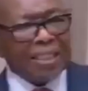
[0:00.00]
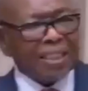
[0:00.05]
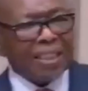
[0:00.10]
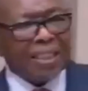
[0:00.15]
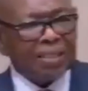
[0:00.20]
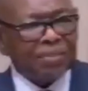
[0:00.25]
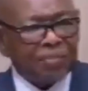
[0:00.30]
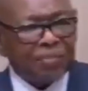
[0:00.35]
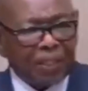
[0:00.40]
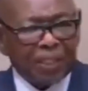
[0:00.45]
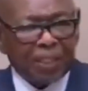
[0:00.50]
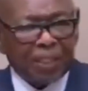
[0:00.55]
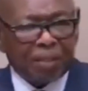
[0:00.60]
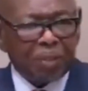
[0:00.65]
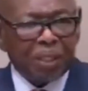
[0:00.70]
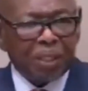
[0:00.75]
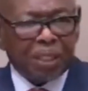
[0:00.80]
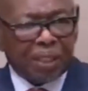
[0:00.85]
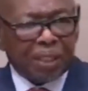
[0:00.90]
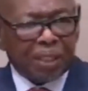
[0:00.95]
that the
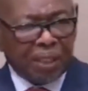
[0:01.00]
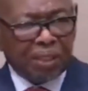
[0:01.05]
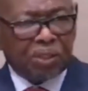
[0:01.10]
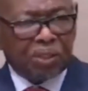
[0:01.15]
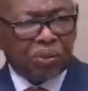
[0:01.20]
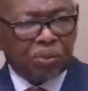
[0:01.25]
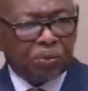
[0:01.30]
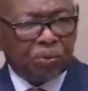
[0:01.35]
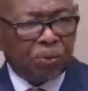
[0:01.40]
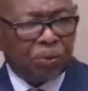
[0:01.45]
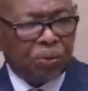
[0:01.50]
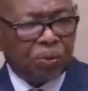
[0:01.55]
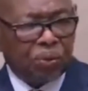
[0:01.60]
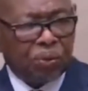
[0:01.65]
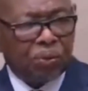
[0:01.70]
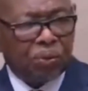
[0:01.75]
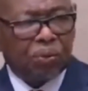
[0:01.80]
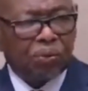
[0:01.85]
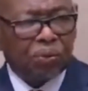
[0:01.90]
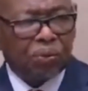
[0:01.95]
fundamental issue
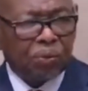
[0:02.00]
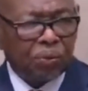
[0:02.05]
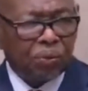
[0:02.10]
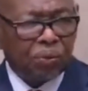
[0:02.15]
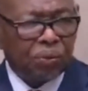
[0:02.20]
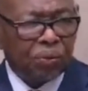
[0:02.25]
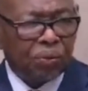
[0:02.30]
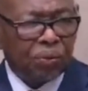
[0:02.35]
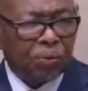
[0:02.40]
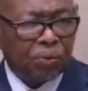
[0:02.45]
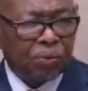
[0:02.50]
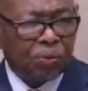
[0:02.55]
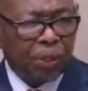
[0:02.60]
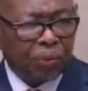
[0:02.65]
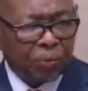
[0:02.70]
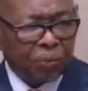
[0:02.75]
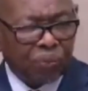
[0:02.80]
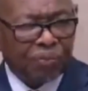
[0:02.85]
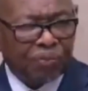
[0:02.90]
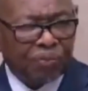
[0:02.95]

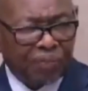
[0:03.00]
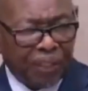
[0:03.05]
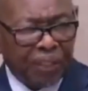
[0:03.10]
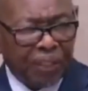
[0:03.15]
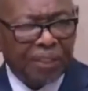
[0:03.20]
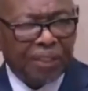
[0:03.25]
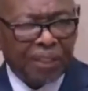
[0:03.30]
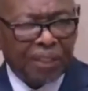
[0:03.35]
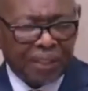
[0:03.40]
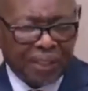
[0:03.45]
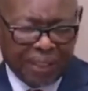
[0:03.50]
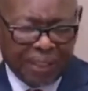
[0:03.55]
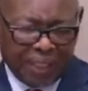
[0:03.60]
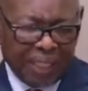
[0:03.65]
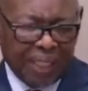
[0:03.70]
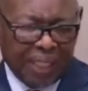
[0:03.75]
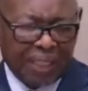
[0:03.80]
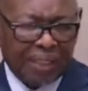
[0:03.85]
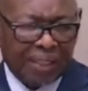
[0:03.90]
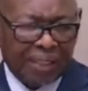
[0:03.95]
that we face as a
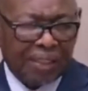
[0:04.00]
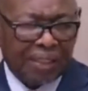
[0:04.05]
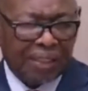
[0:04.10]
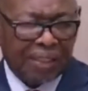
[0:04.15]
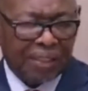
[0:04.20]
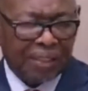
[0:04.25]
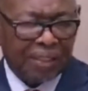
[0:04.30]
country,